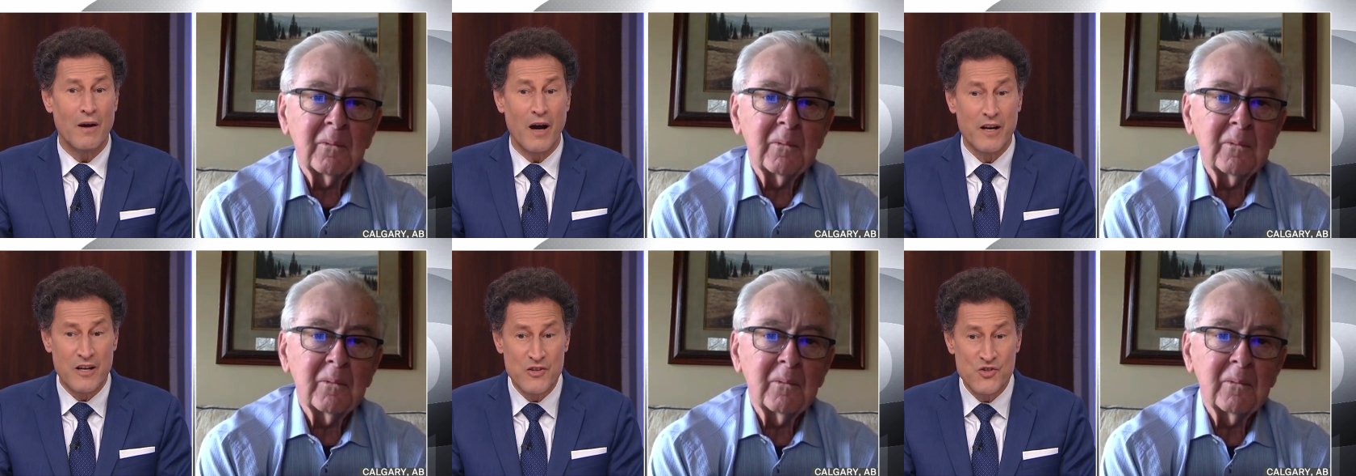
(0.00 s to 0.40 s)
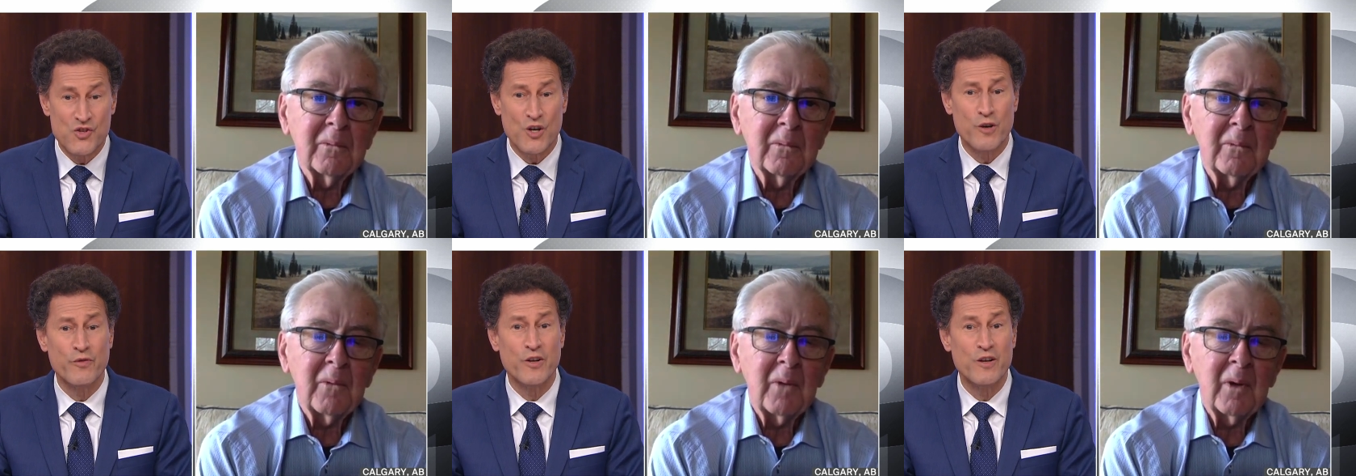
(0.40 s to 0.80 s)
Speaker 1: a
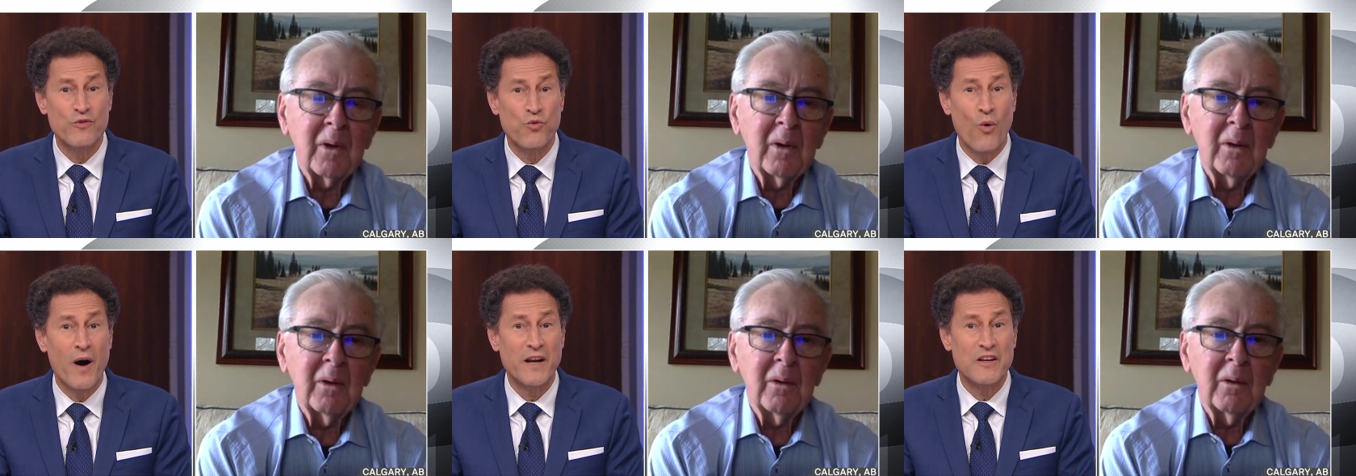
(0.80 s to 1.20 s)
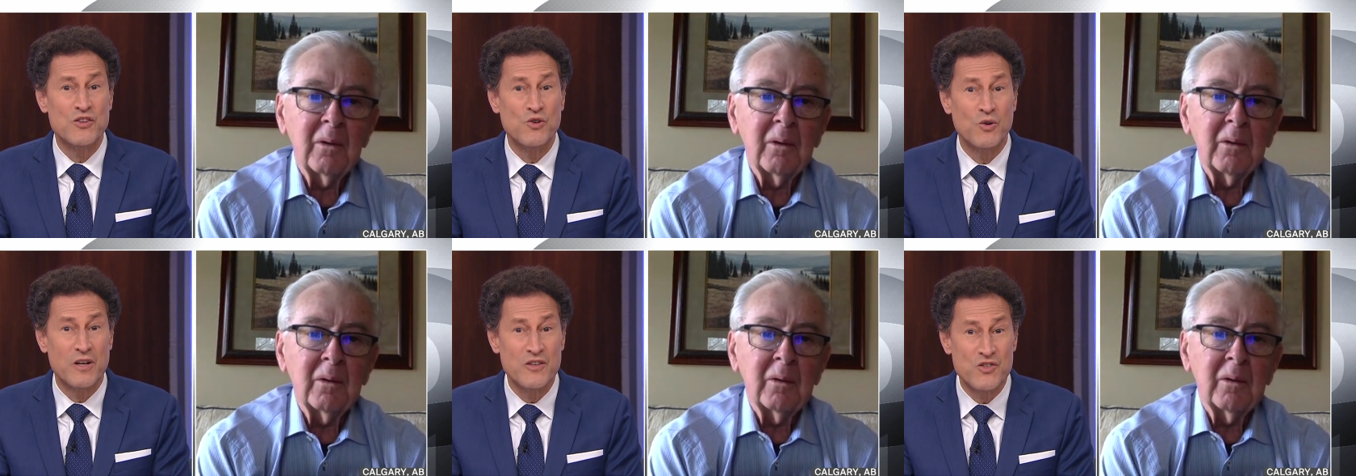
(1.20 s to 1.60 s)
conservative wanting
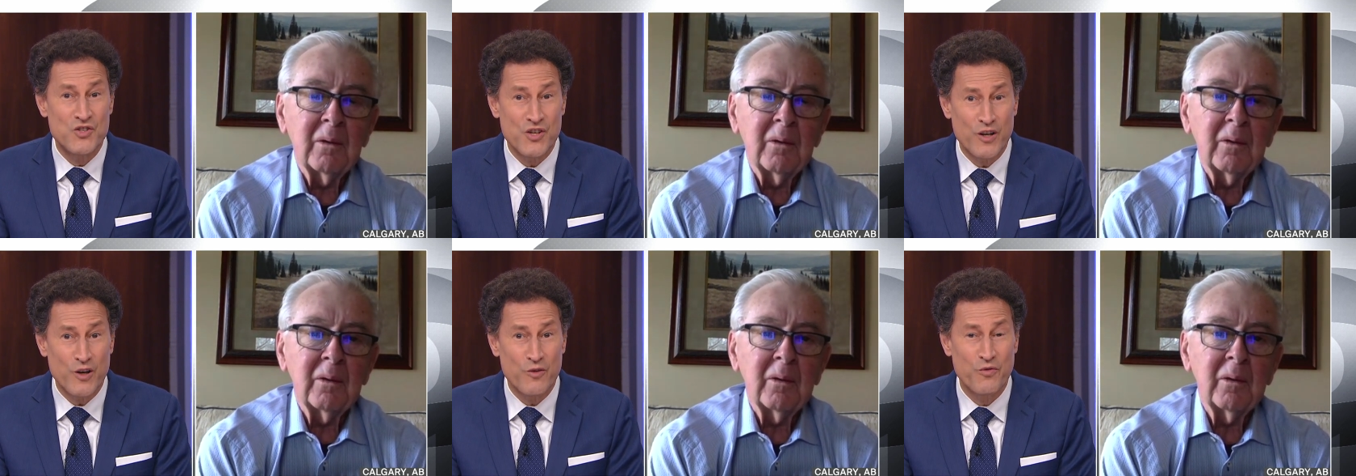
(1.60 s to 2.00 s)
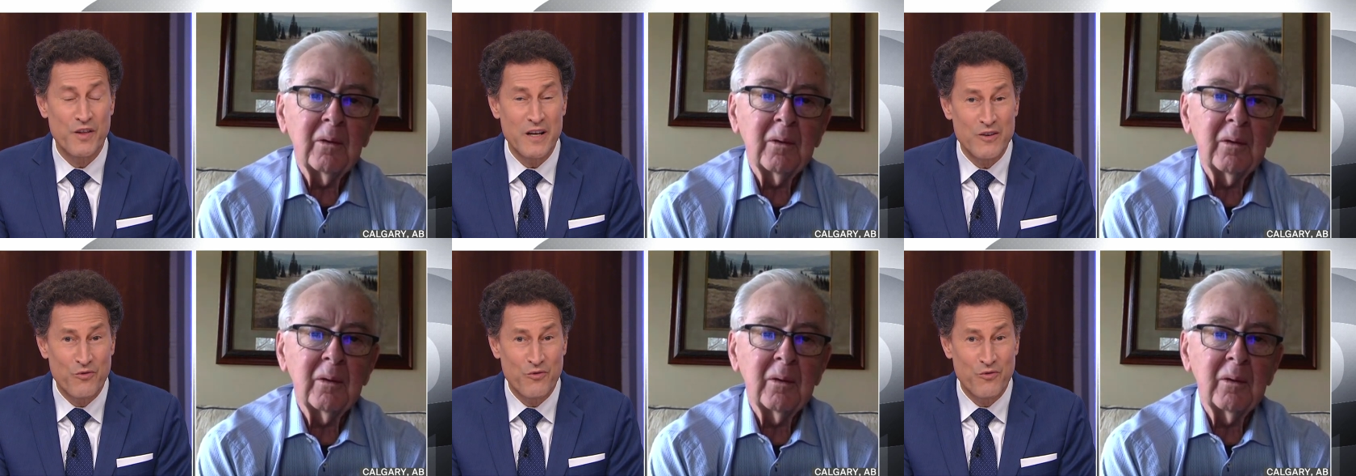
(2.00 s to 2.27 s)
to conserve the